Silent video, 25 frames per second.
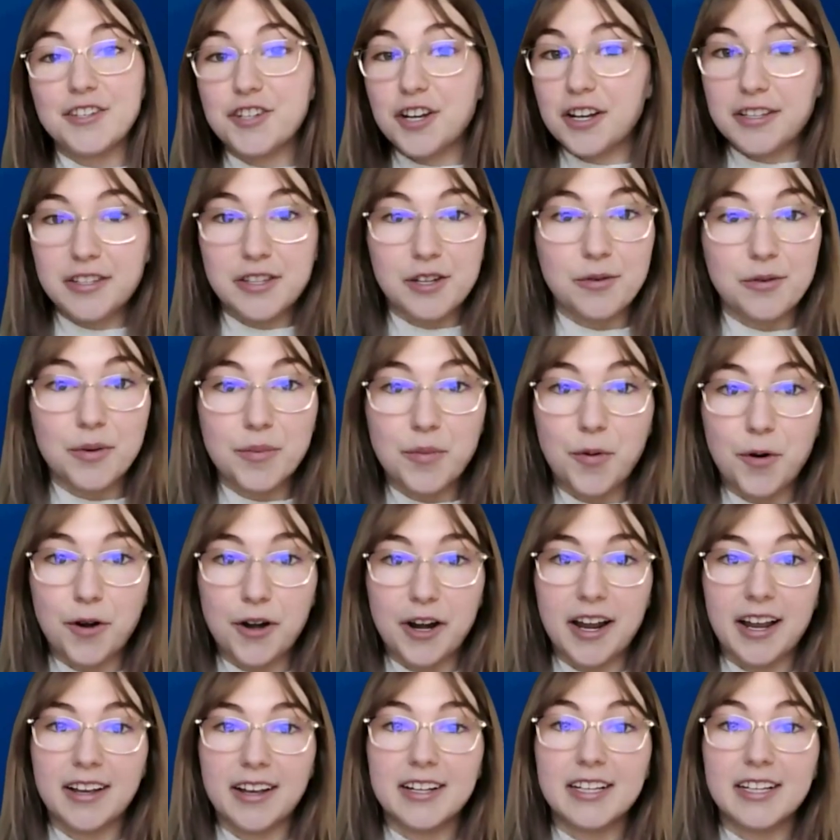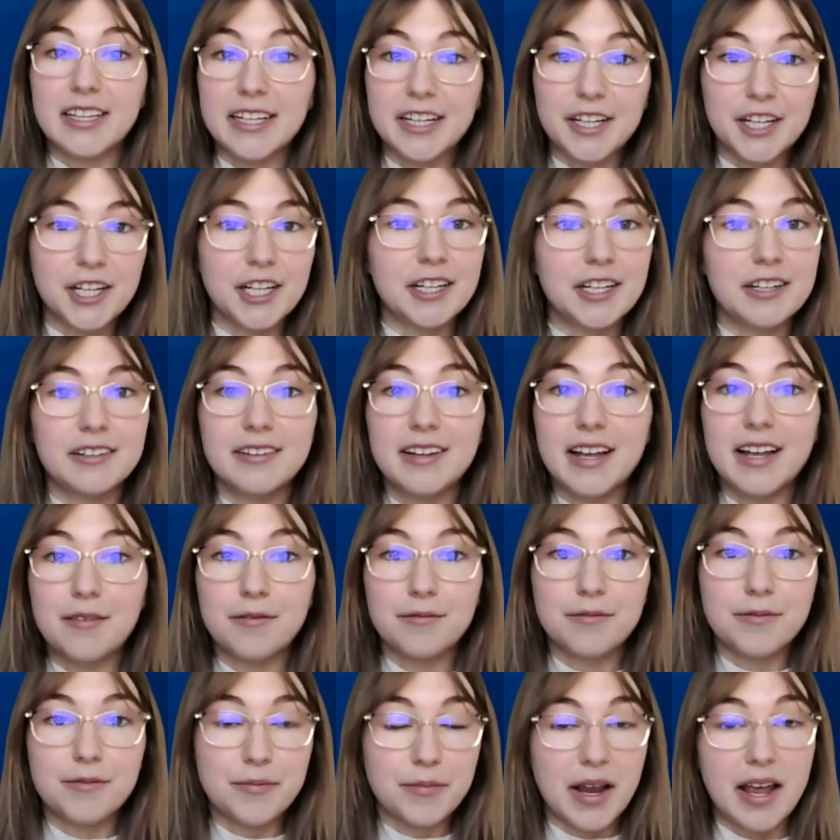just the reporting, clear
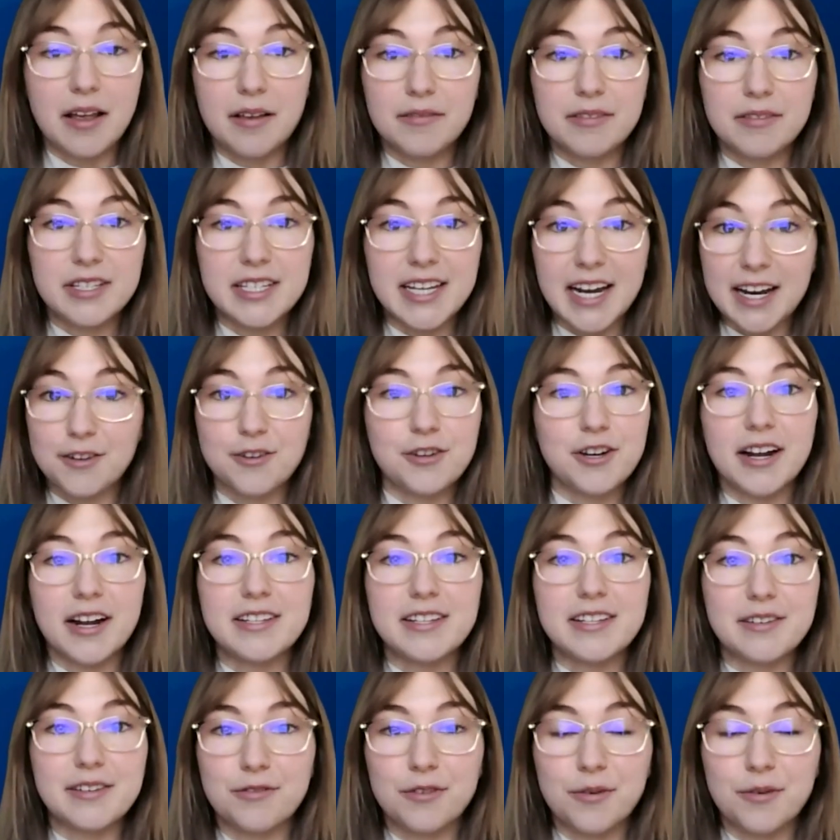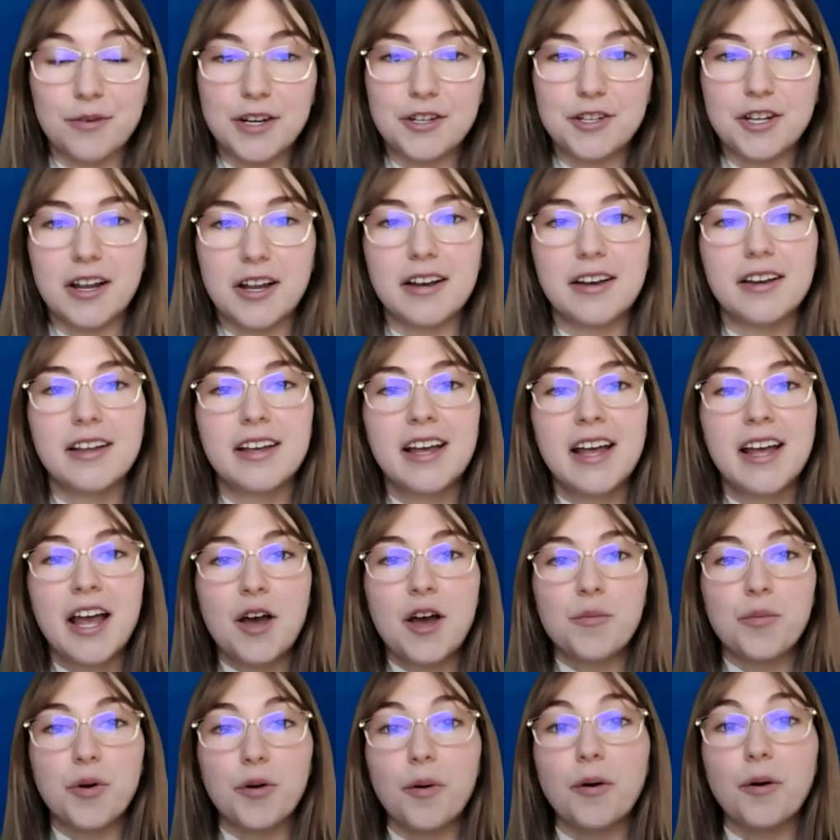and standardized information.
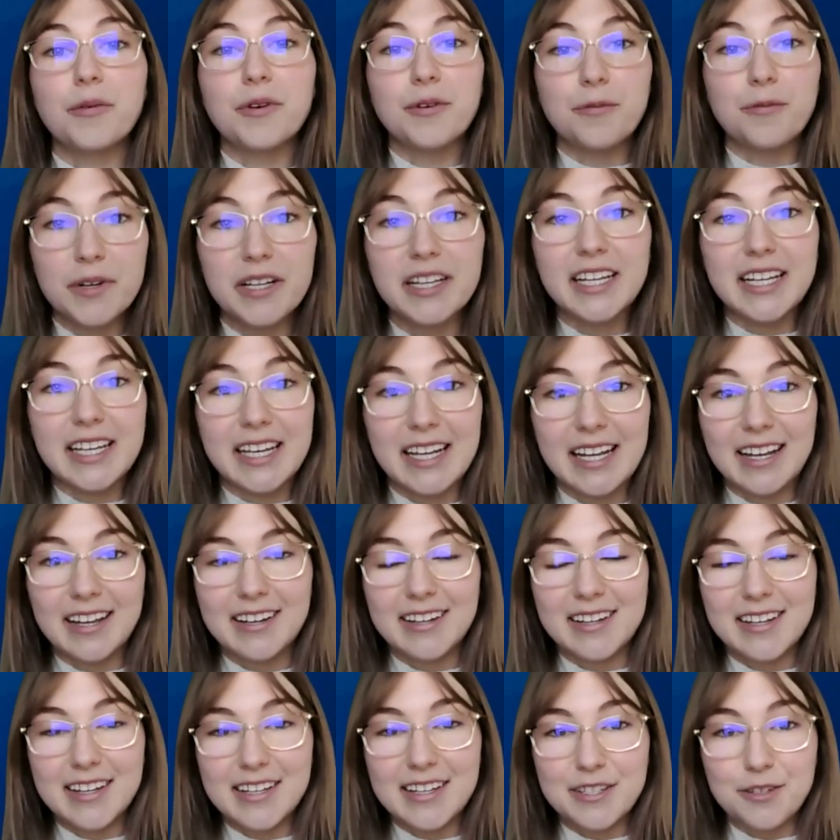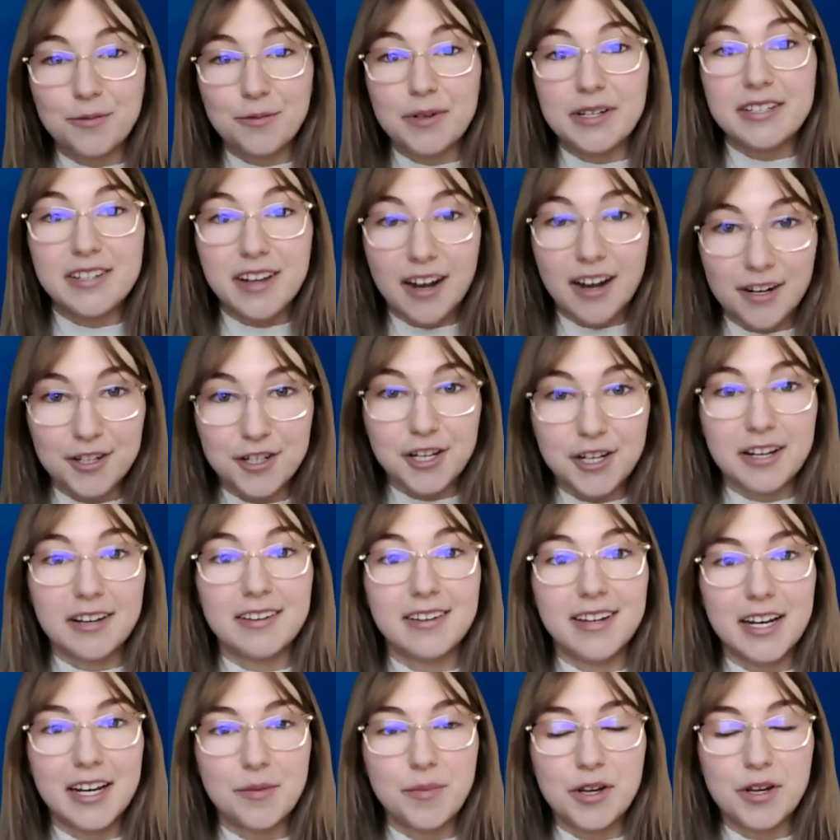But what we really need is a
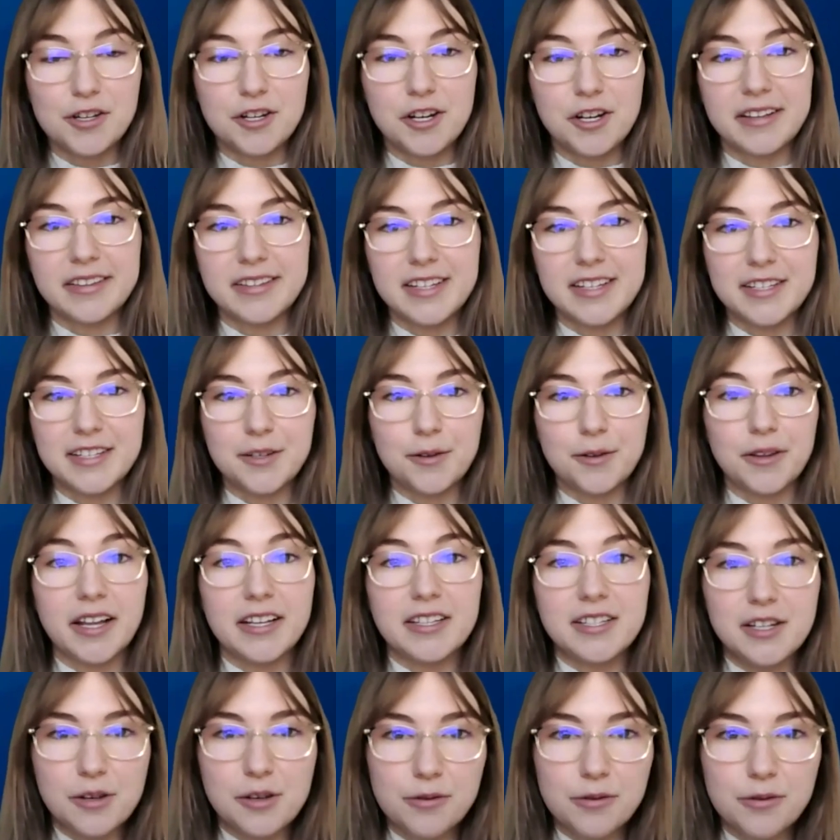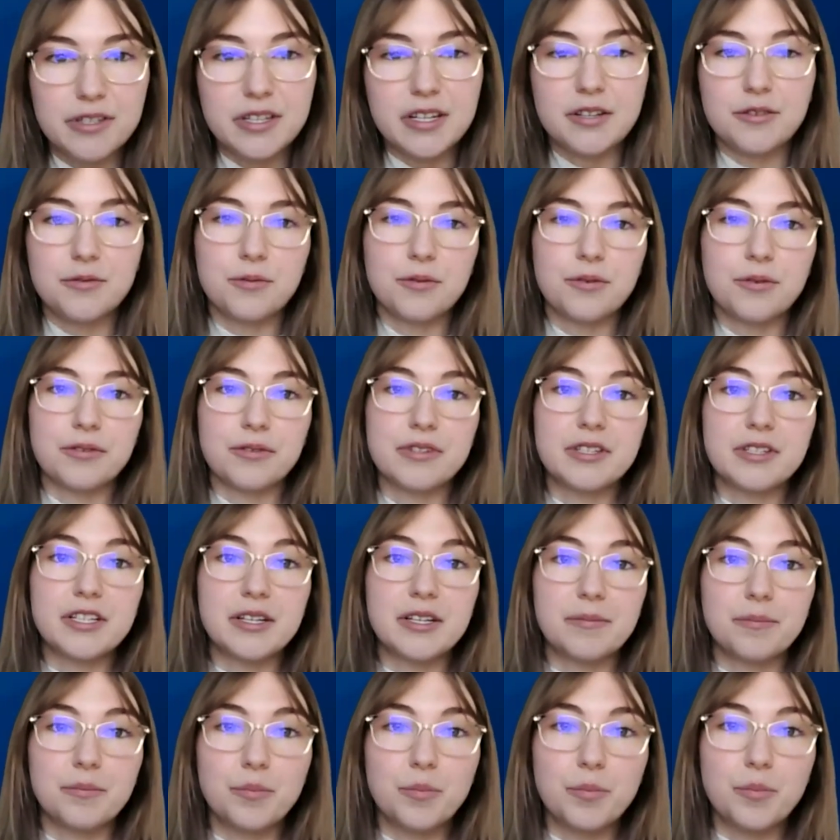reduction in emissions. And so let's use these rules
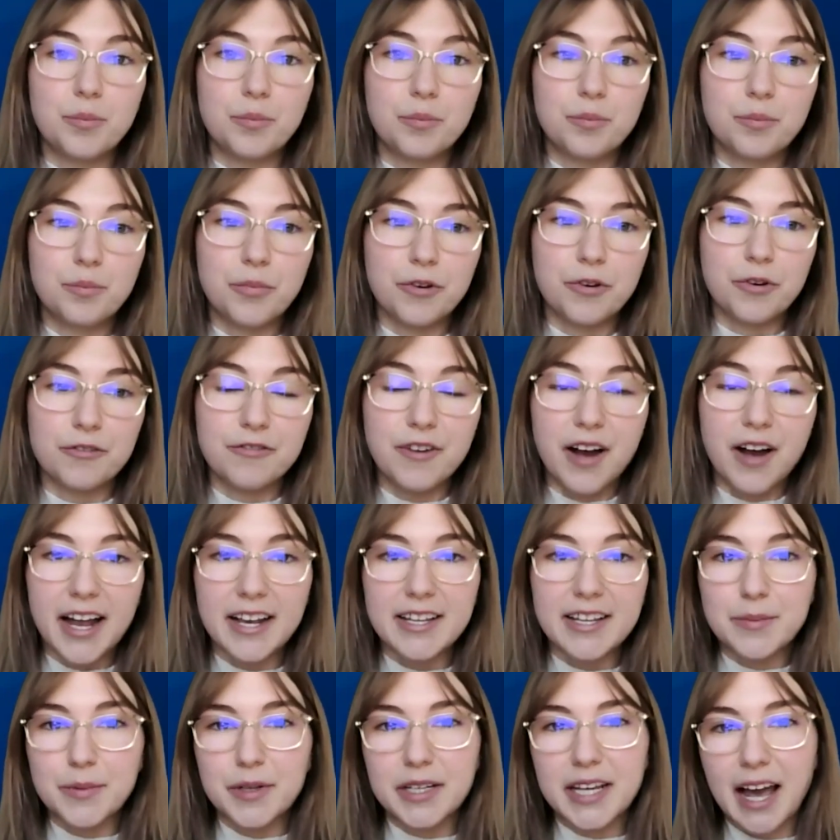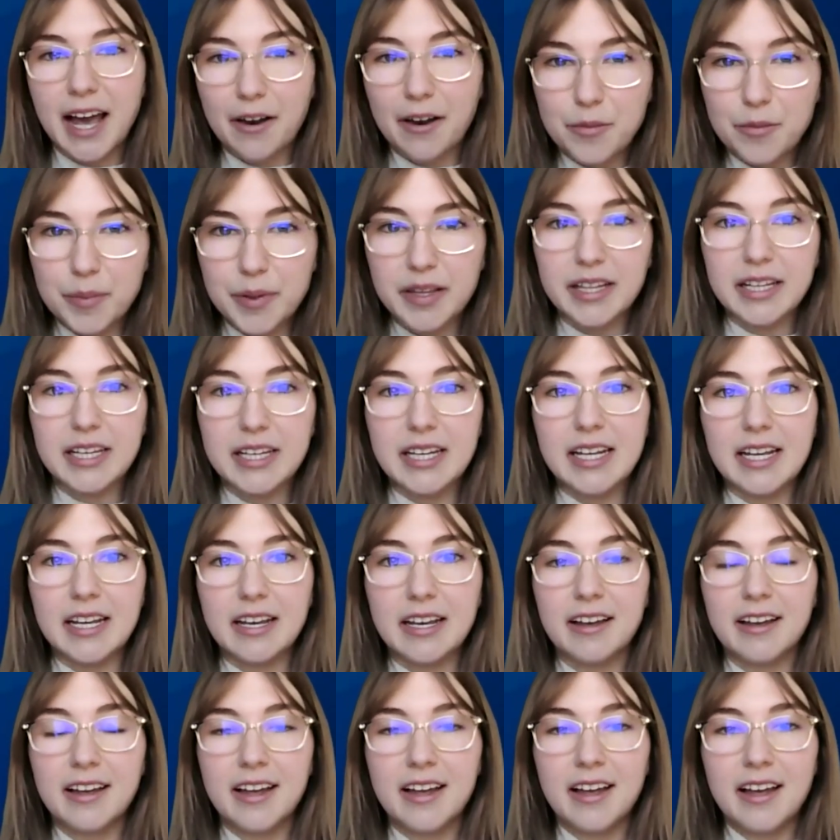to provide some
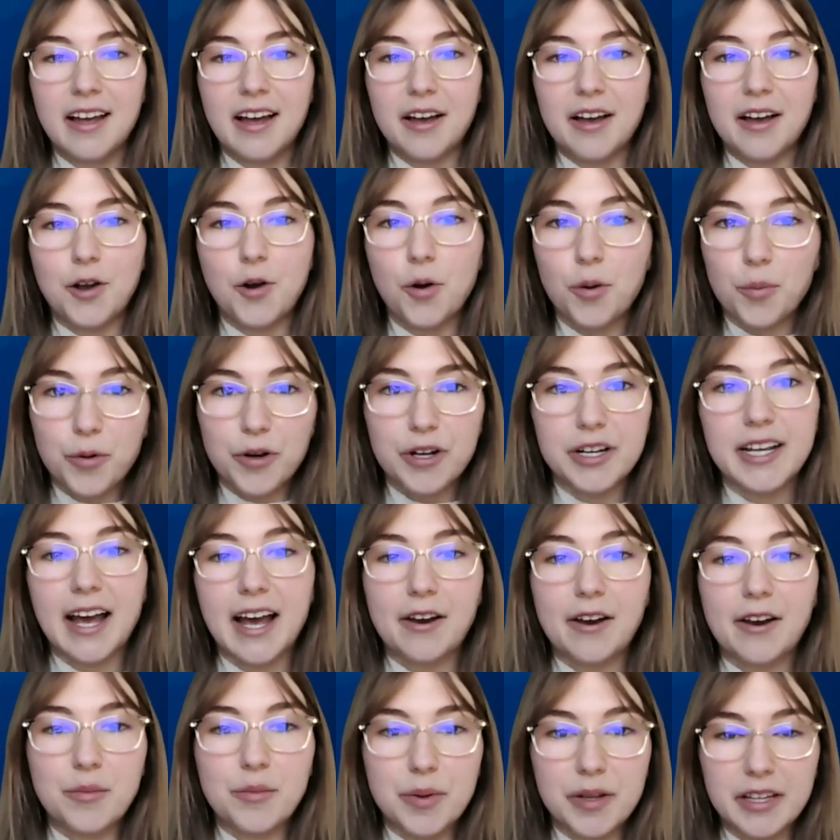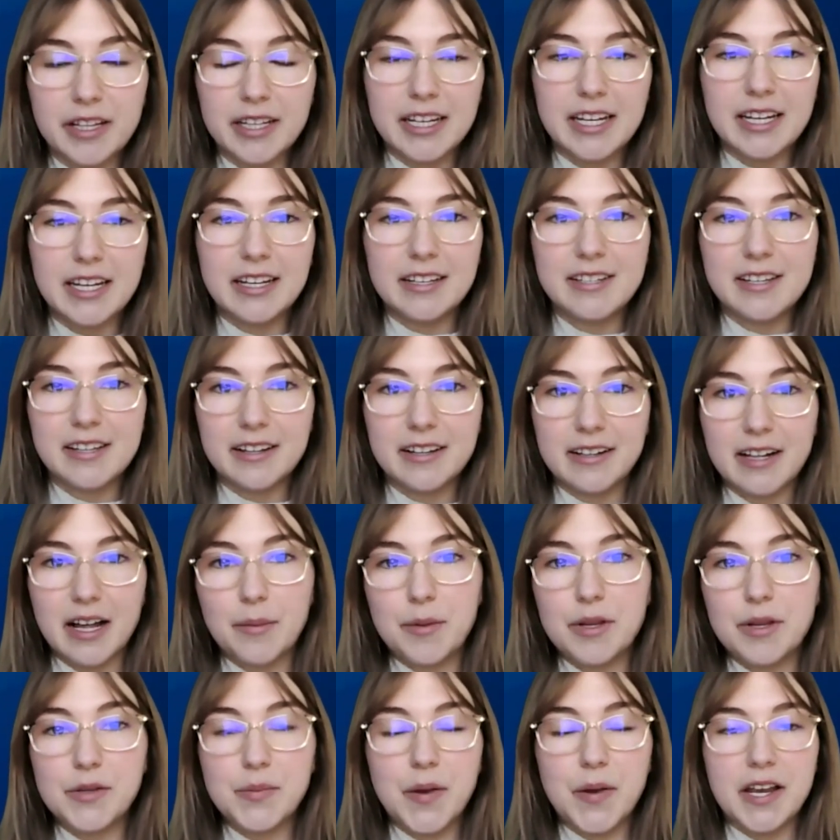accountability, corporate accountability to the
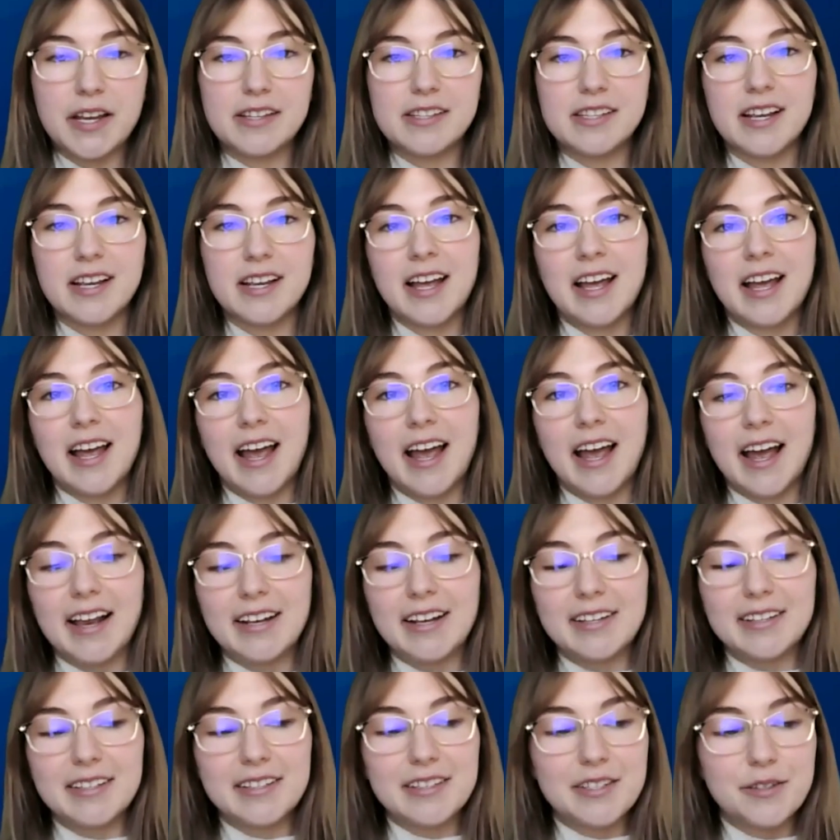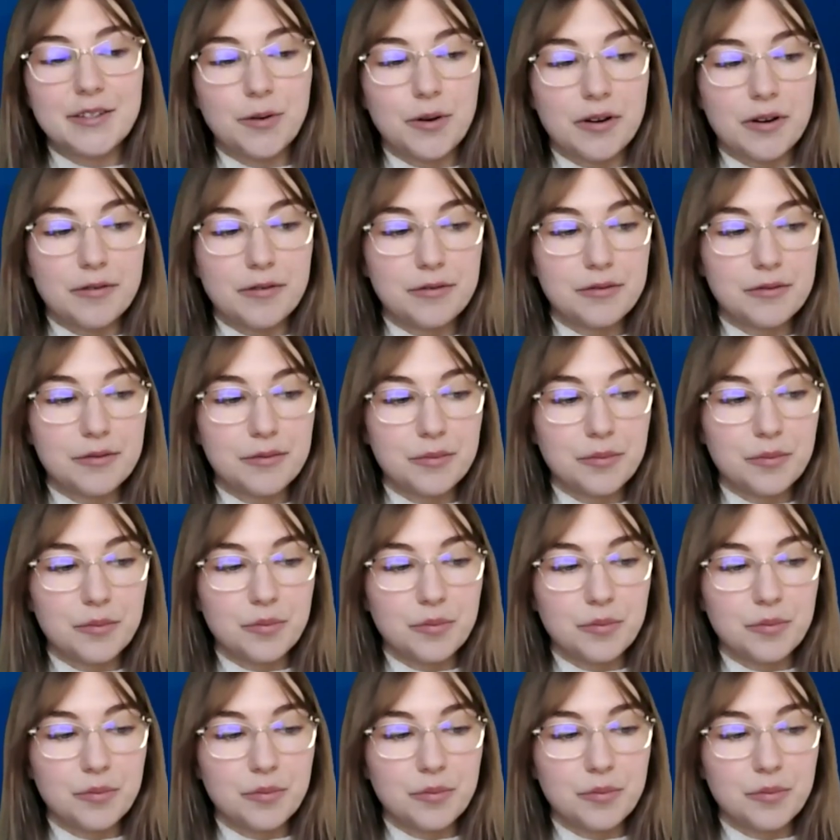climate space, and sort of